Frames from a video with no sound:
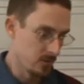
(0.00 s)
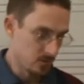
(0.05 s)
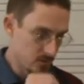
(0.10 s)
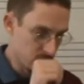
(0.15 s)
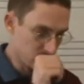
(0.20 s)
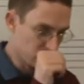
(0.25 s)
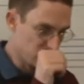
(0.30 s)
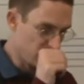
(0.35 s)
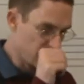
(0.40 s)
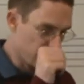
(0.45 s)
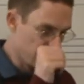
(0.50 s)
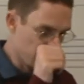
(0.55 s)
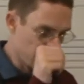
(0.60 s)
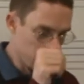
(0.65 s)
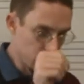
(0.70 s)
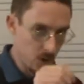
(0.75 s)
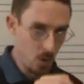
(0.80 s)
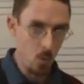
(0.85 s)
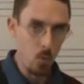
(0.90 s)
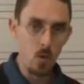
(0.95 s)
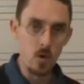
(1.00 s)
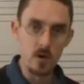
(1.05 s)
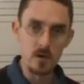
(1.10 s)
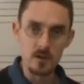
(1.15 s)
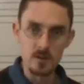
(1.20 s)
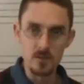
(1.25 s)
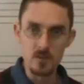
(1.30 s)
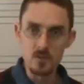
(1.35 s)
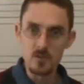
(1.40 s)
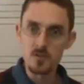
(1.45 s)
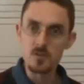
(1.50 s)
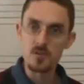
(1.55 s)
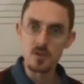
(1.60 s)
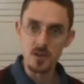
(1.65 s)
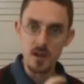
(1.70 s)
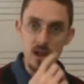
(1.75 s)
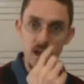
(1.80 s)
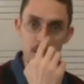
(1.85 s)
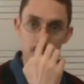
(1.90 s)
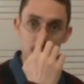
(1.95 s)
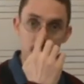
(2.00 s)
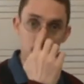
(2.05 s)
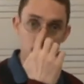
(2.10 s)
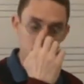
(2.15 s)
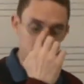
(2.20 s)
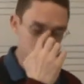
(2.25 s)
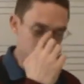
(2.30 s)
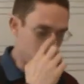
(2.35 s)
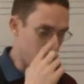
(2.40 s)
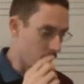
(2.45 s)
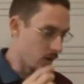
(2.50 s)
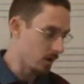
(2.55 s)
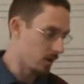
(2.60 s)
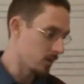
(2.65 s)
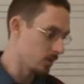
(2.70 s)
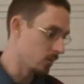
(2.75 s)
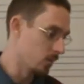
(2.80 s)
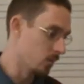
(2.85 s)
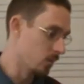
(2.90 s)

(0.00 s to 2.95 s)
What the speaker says: Just a little warning, this is going to happen more and more.